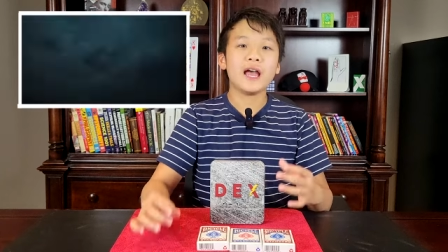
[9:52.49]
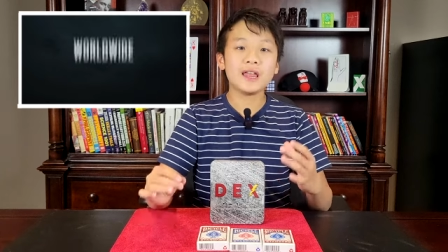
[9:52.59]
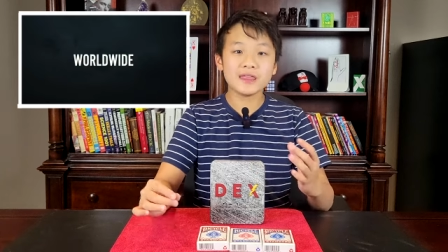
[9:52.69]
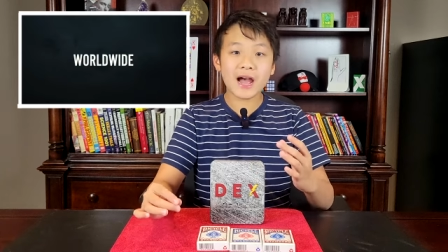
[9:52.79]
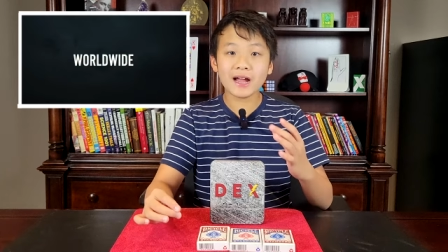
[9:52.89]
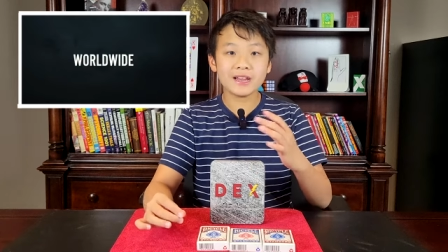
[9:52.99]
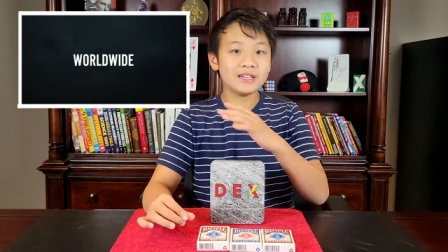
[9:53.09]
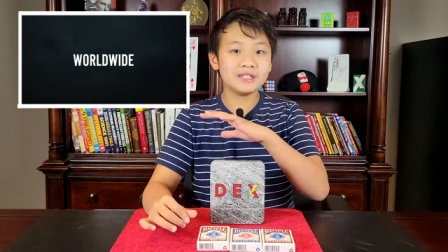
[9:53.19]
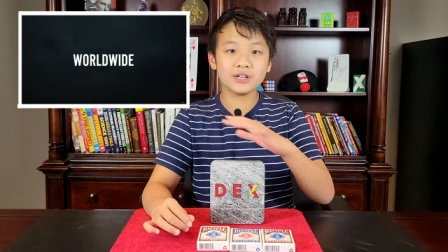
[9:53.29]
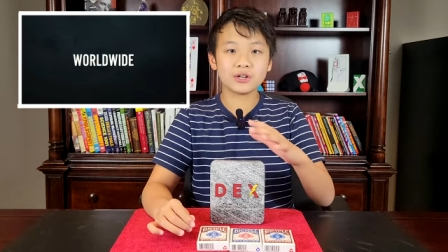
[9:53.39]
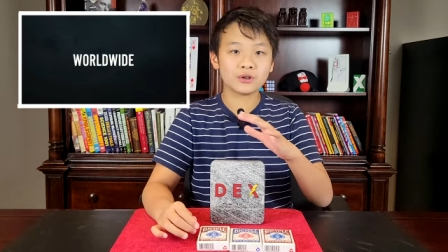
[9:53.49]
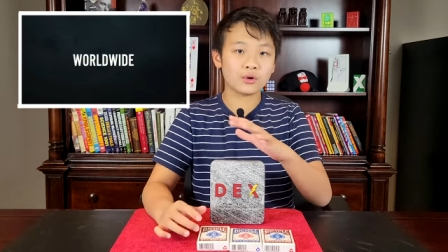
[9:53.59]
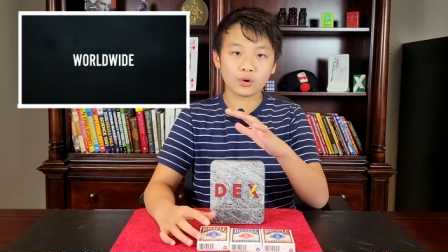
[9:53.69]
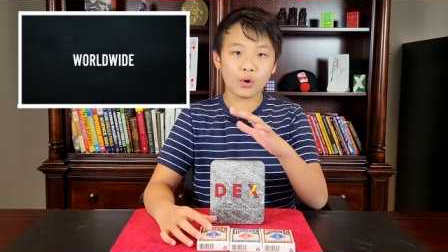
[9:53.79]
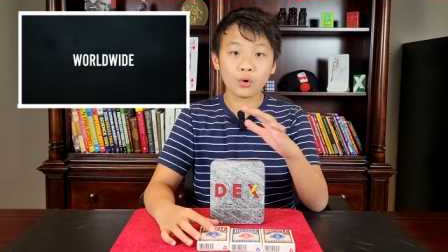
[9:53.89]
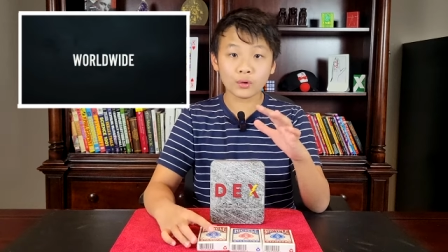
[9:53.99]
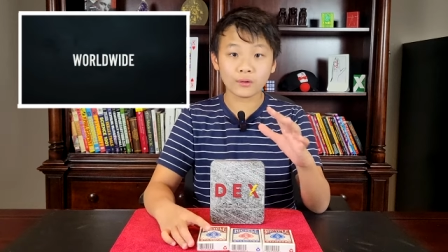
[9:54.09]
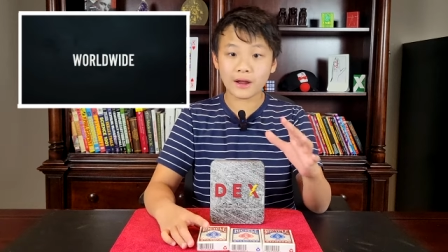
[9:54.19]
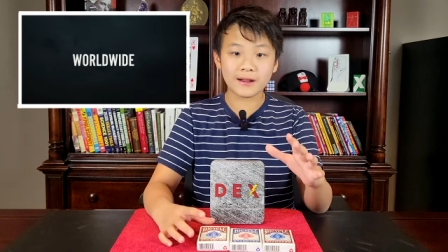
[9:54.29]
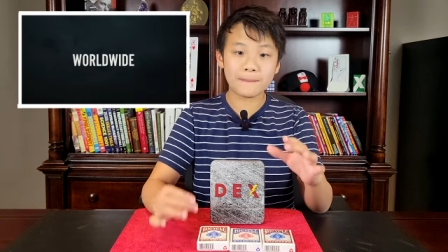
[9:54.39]
and that is the
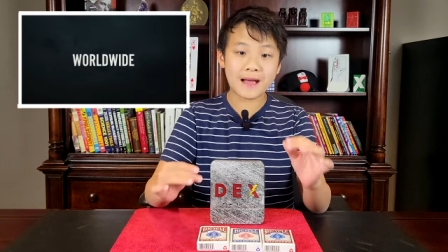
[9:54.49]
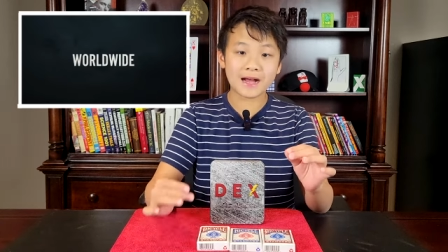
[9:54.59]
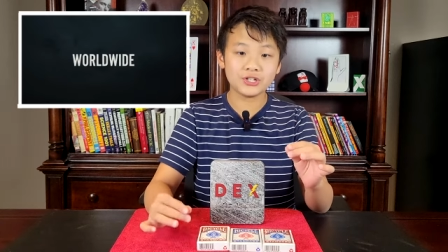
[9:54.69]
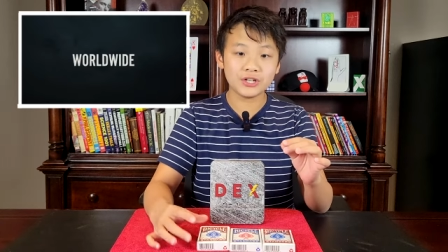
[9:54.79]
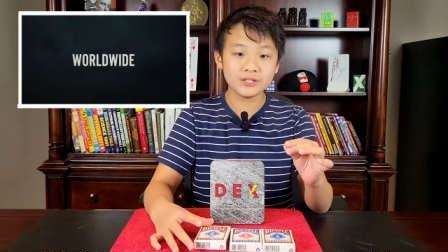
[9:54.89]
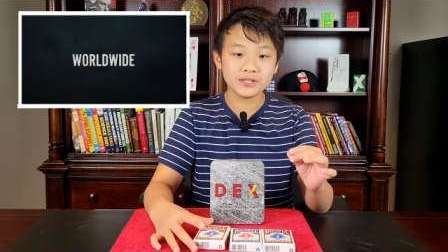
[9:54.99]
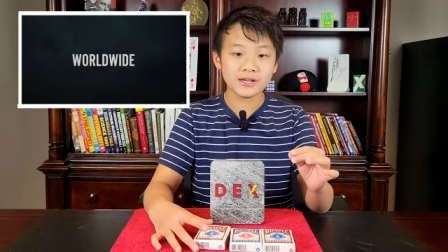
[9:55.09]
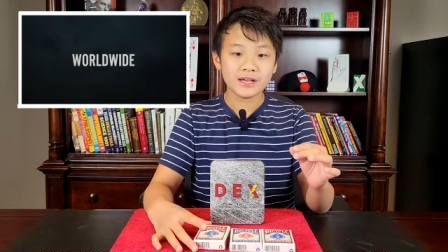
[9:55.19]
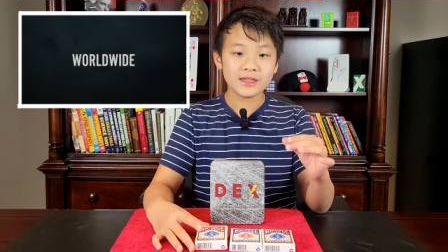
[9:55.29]
corner and it matches.